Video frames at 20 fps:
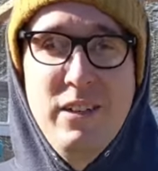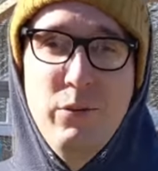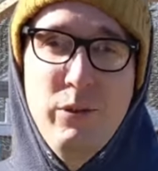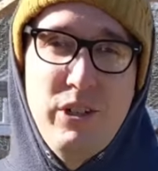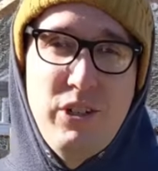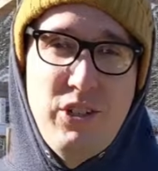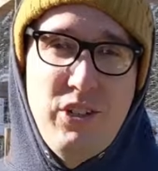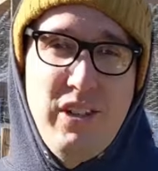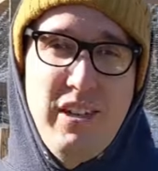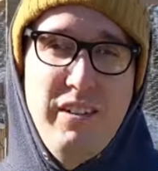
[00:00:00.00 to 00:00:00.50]

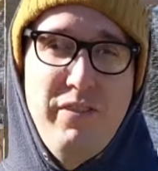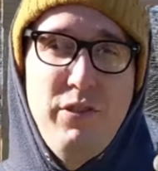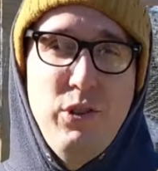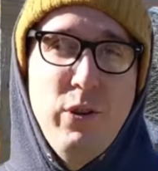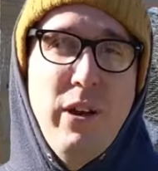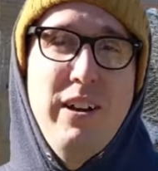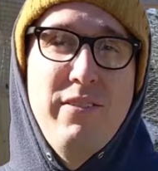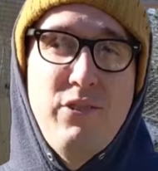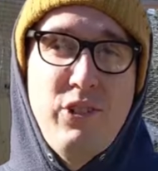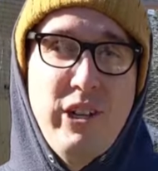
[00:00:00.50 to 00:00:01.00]
which if
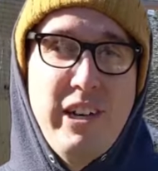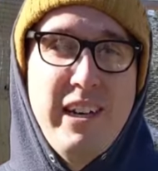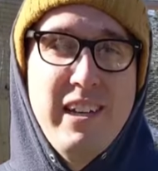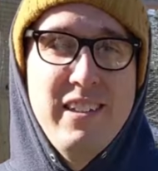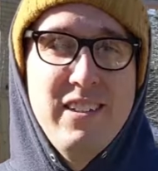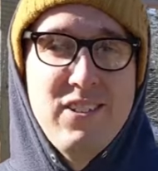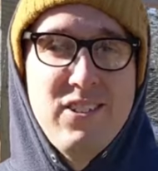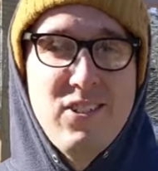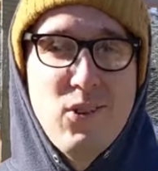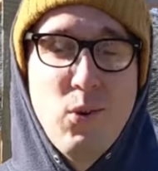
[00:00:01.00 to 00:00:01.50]
you have
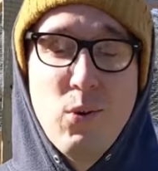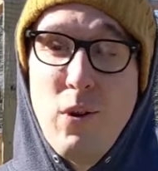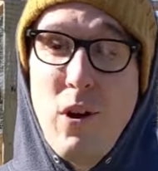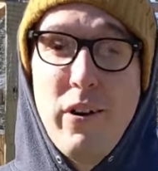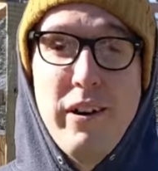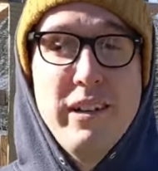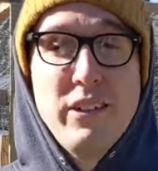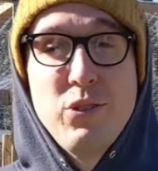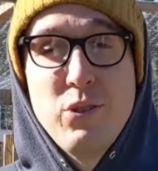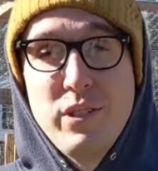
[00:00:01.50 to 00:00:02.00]
chickens
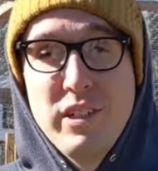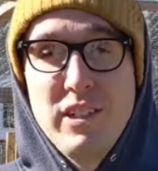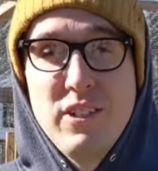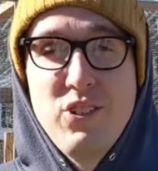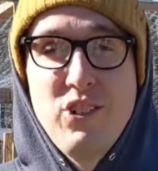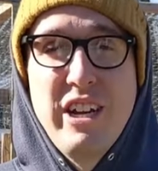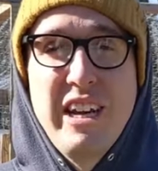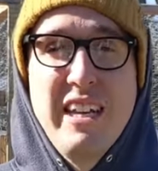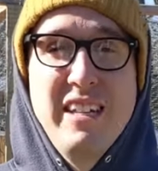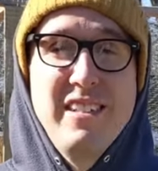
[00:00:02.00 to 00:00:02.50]
or are interested
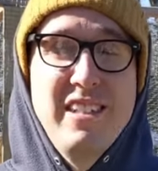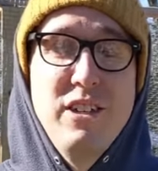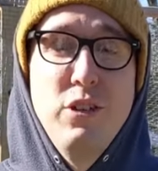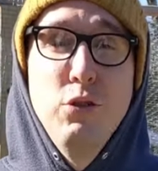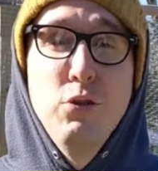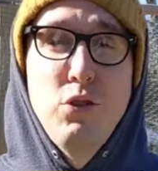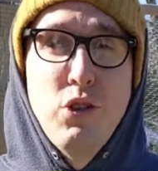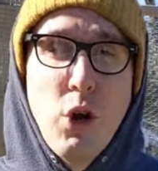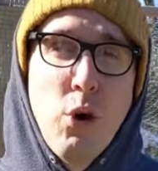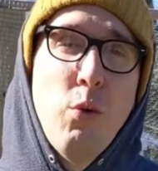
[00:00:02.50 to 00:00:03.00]
in chickens and
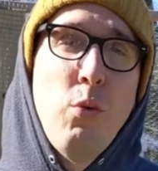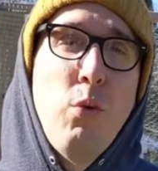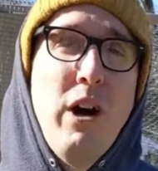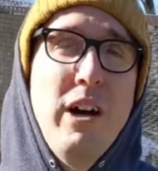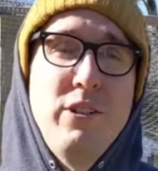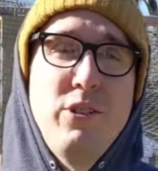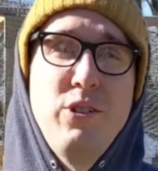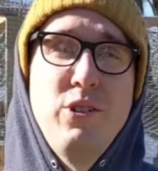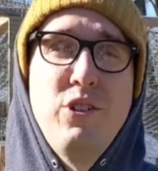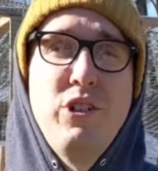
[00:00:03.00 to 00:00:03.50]
you don't
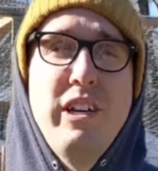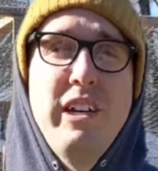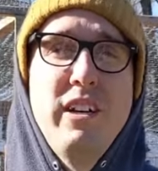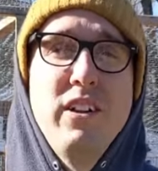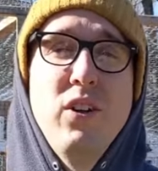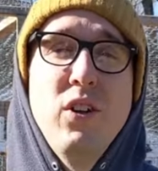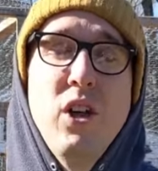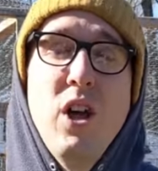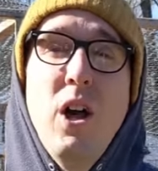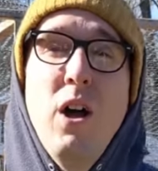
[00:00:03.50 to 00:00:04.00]
watch her channel,